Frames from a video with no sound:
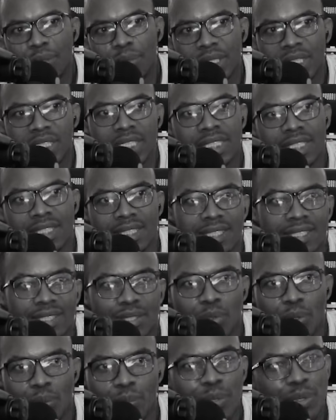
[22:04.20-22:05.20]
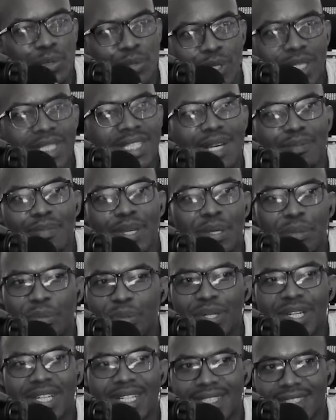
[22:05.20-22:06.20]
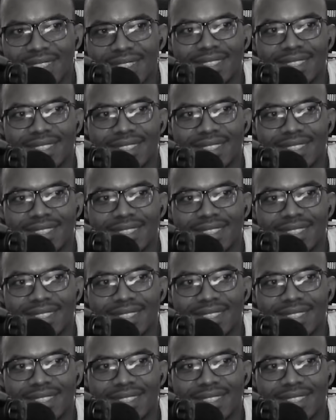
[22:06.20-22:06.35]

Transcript: abiri ishize uwo muntu uracyamwibuka